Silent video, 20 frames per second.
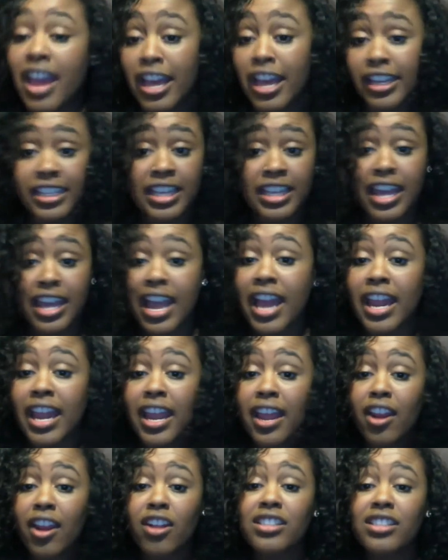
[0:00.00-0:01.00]
get
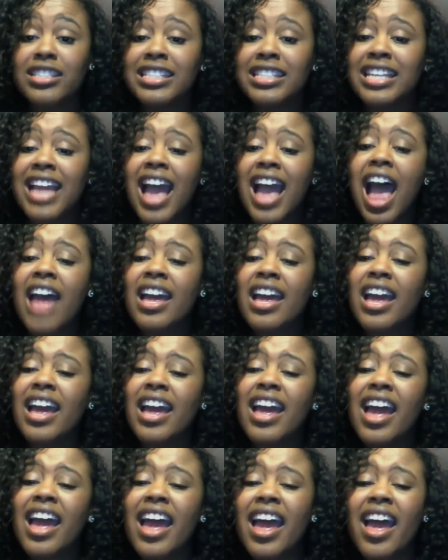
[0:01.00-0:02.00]
it on
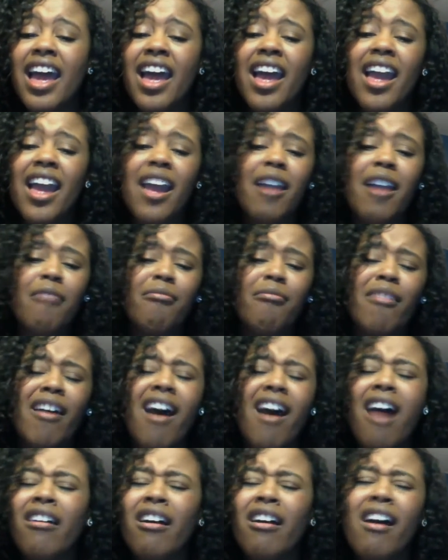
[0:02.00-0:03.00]
time.
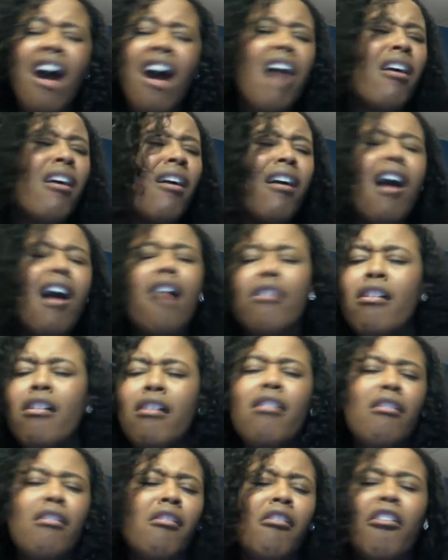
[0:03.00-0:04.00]

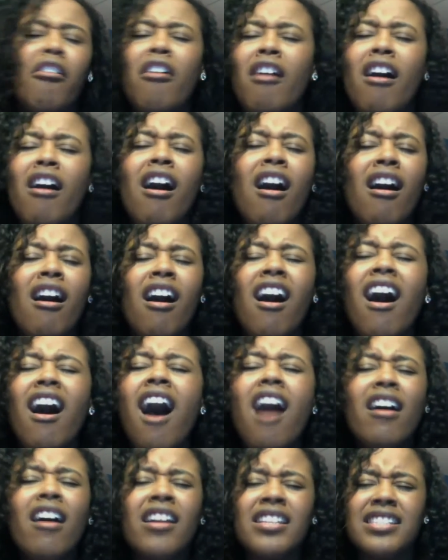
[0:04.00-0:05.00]

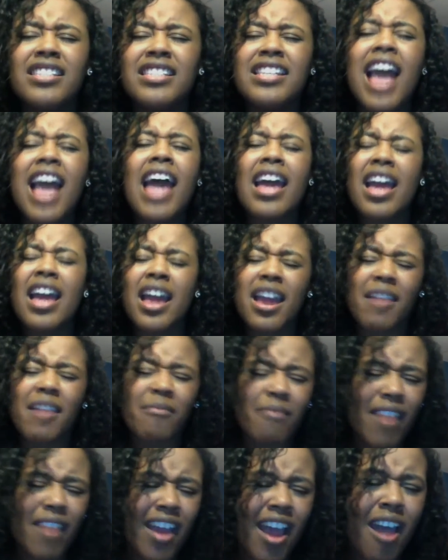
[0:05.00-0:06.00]
On
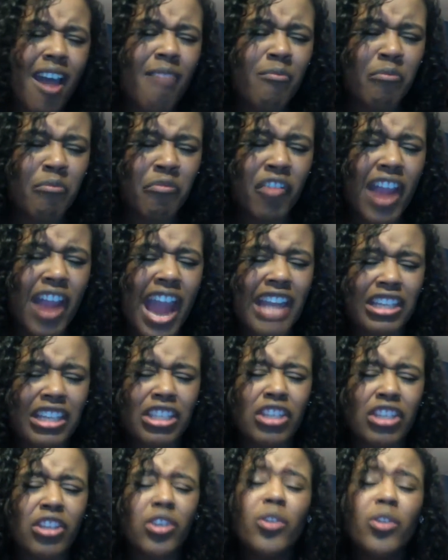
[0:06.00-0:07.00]
time, I'm
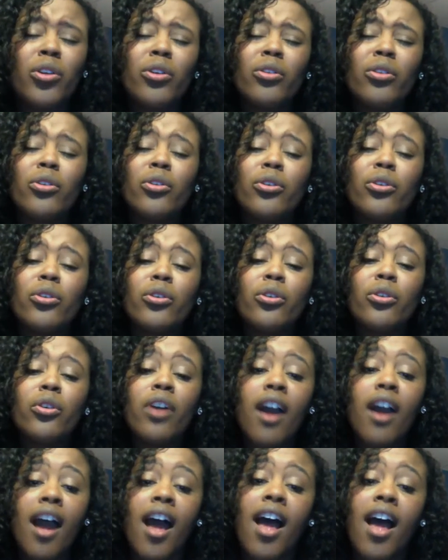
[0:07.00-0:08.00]
writing you
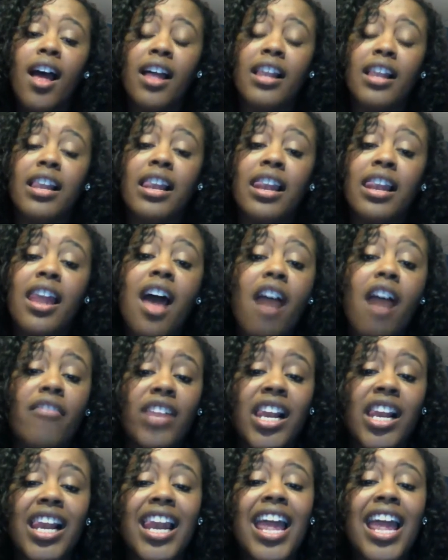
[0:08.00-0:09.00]
a love
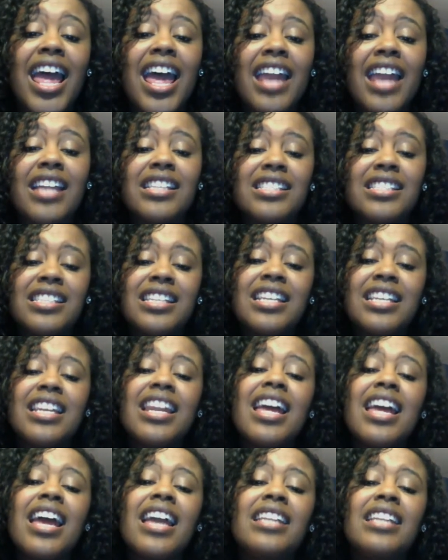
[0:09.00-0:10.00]
letter
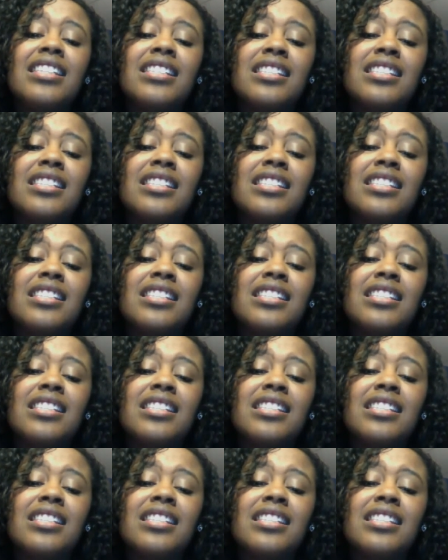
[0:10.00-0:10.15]
tonight.